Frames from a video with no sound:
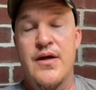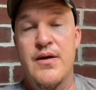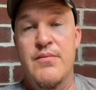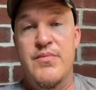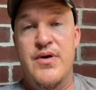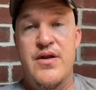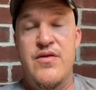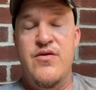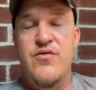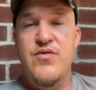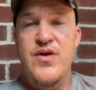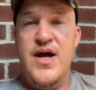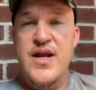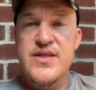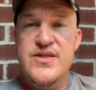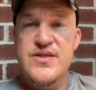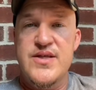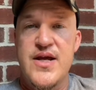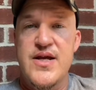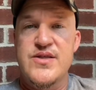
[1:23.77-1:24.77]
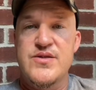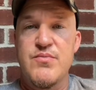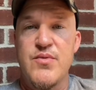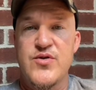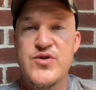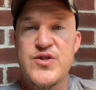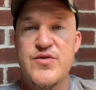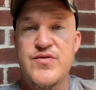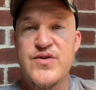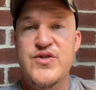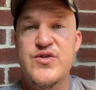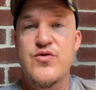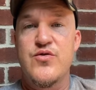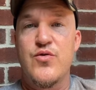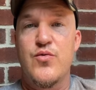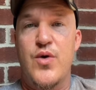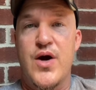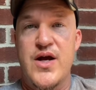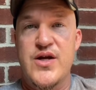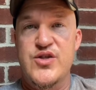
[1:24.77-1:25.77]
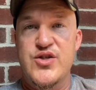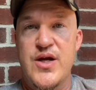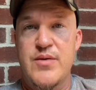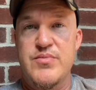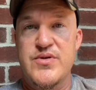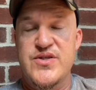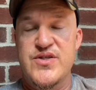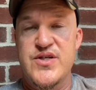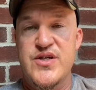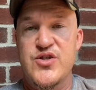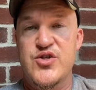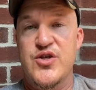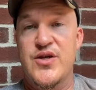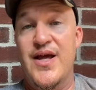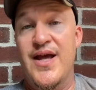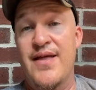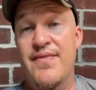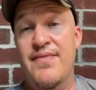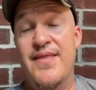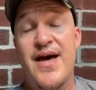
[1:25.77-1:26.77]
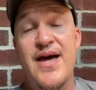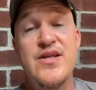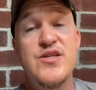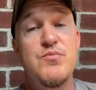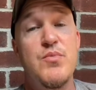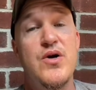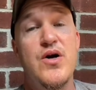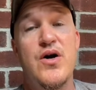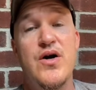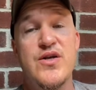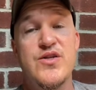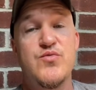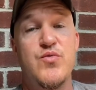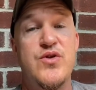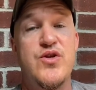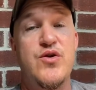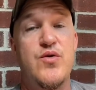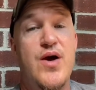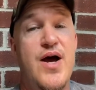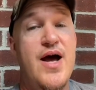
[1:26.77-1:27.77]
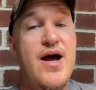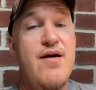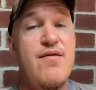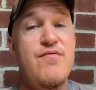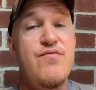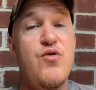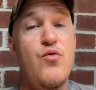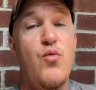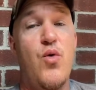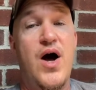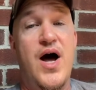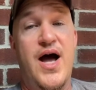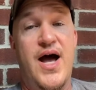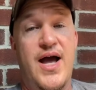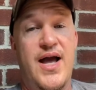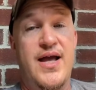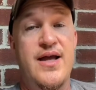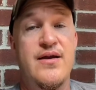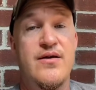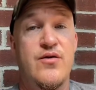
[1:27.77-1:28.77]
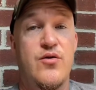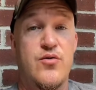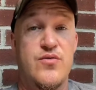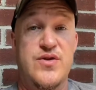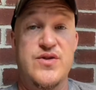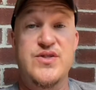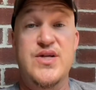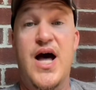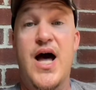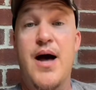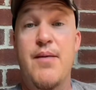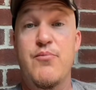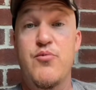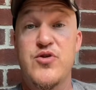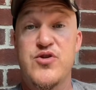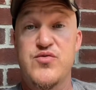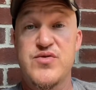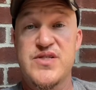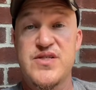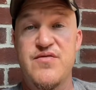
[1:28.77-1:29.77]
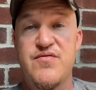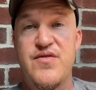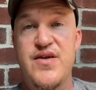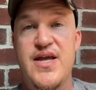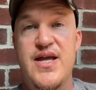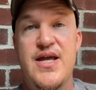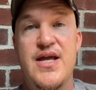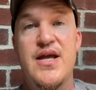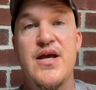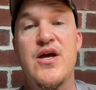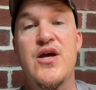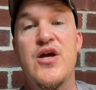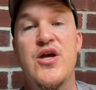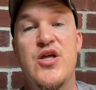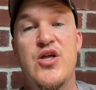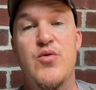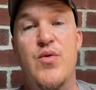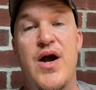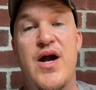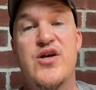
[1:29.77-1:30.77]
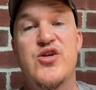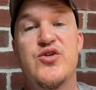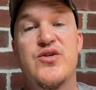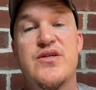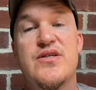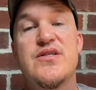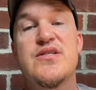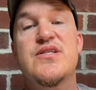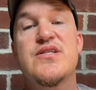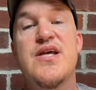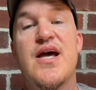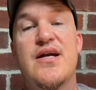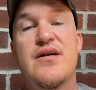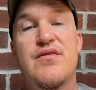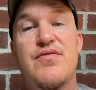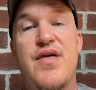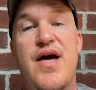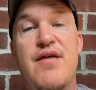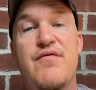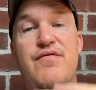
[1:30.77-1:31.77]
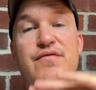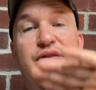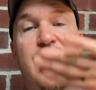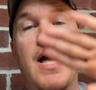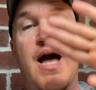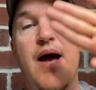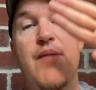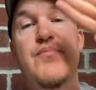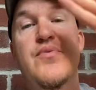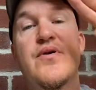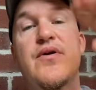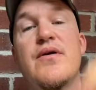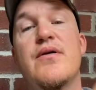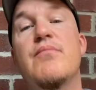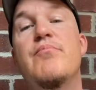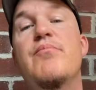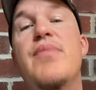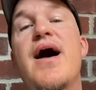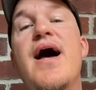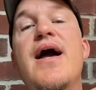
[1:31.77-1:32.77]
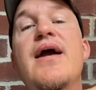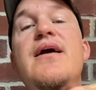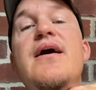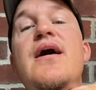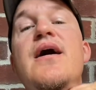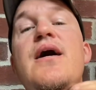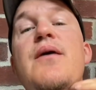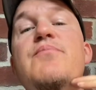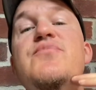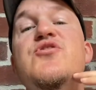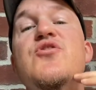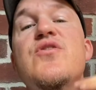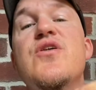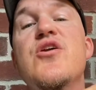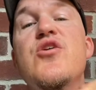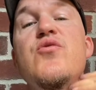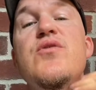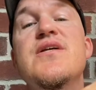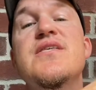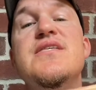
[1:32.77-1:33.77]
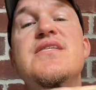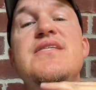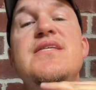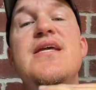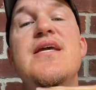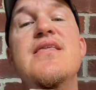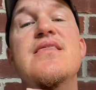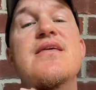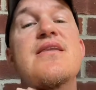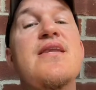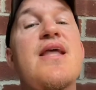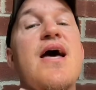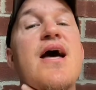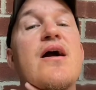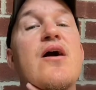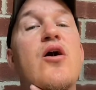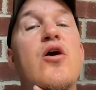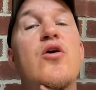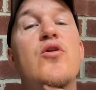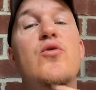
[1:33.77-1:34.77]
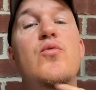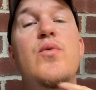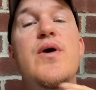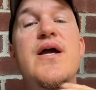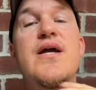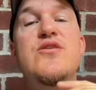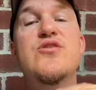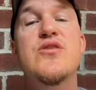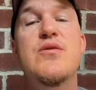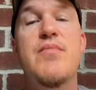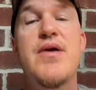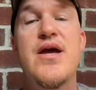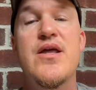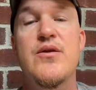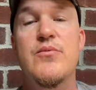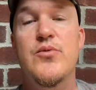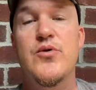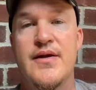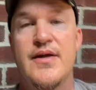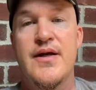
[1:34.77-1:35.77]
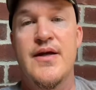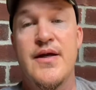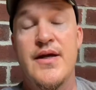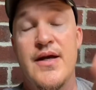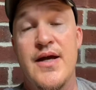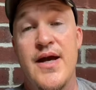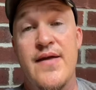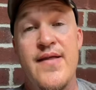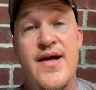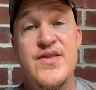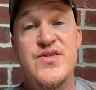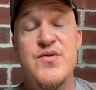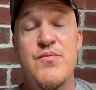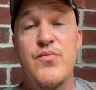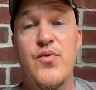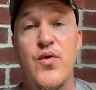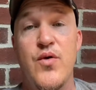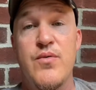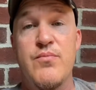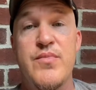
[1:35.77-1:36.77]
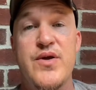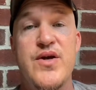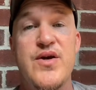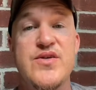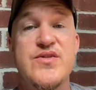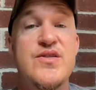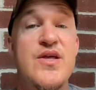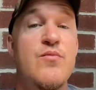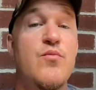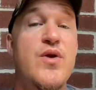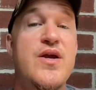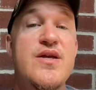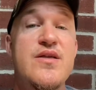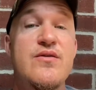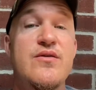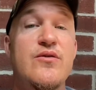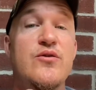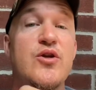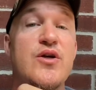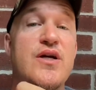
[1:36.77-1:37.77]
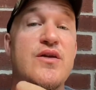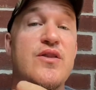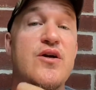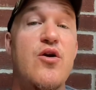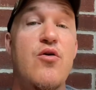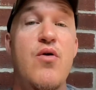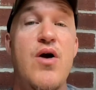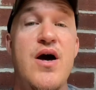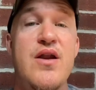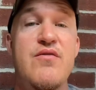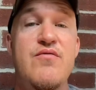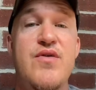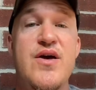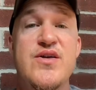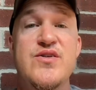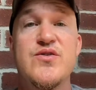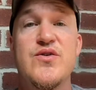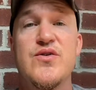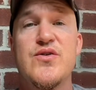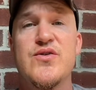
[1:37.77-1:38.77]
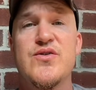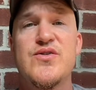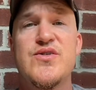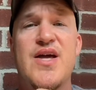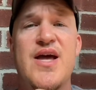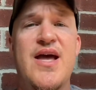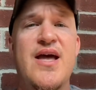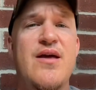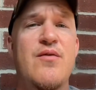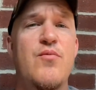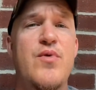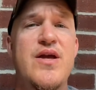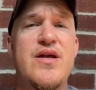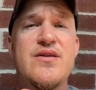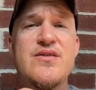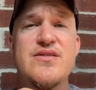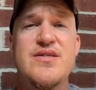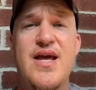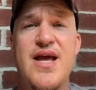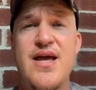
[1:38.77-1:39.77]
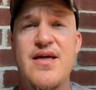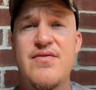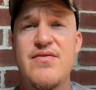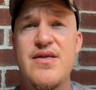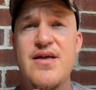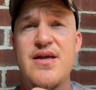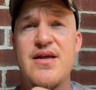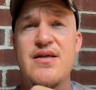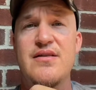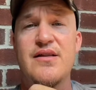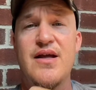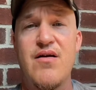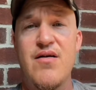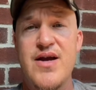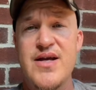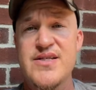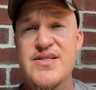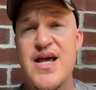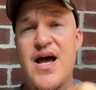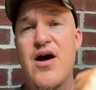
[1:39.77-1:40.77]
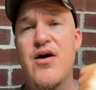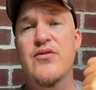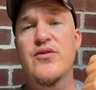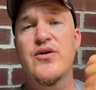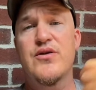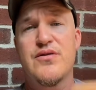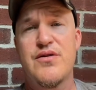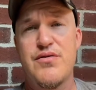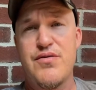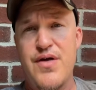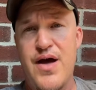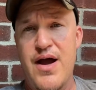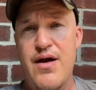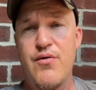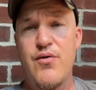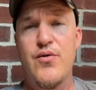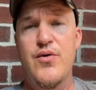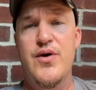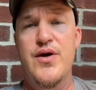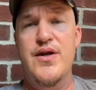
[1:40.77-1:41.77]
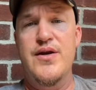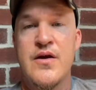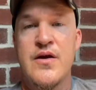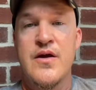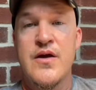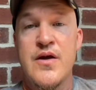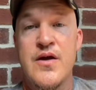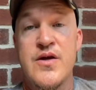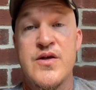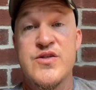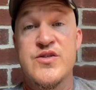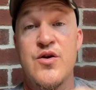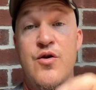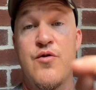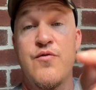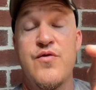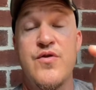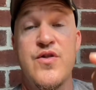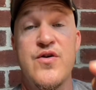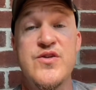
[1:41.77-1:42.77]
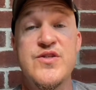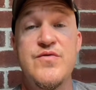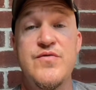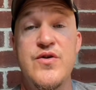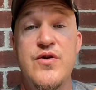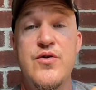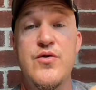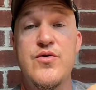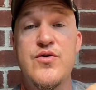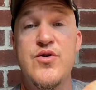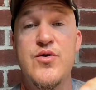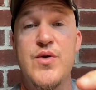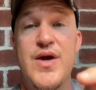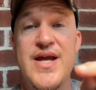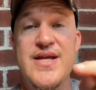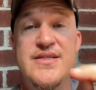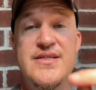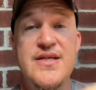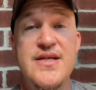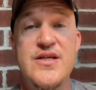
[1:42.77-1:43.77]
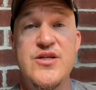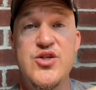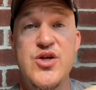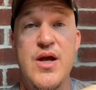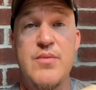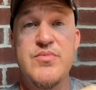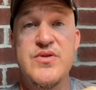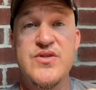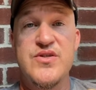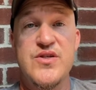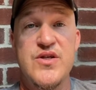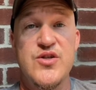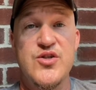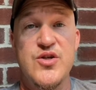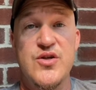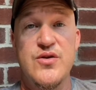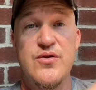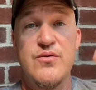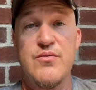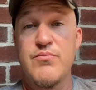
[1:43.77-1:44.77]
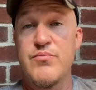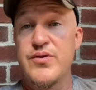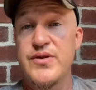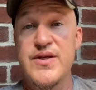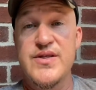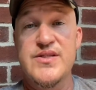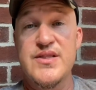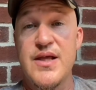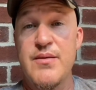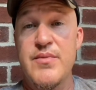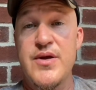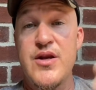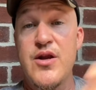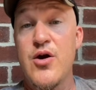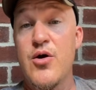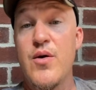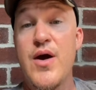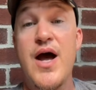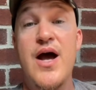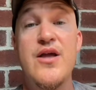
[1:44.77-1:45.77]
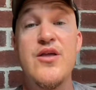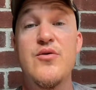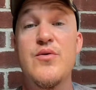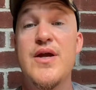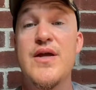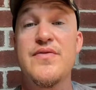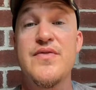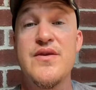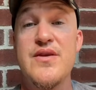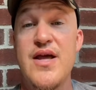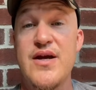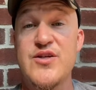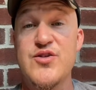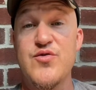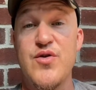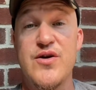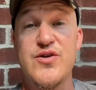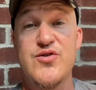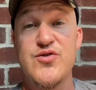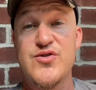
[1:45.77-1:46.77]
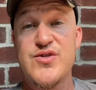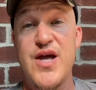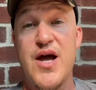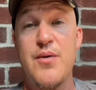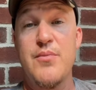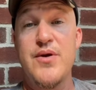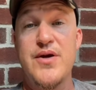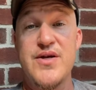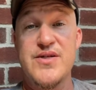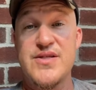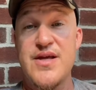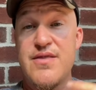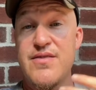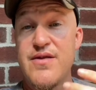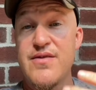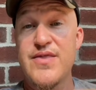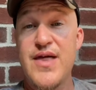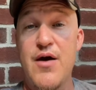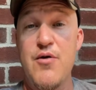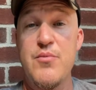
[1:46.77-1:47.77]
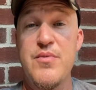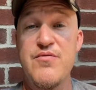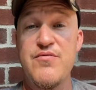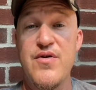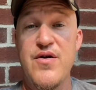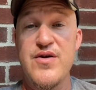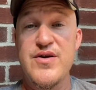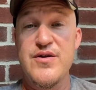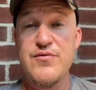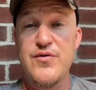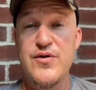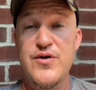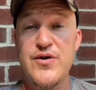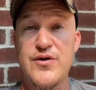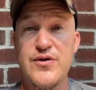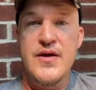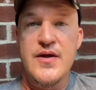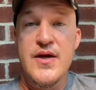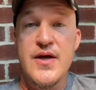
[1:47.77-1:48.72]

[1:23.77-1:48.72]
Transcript: But in the United States, most of us do the Y shaped incision, and that is because when you have the Y, or the top, which was the V, you actually dissect that flap back up so that you can see the neck all the way to the mandible. And that's important because then we can look at the carotid vessels and we can take the larynx out, look at the thyroid, so for those of you who do a T-shaped incision, please let me know how you get the neck structures out because I think that would be very difficult.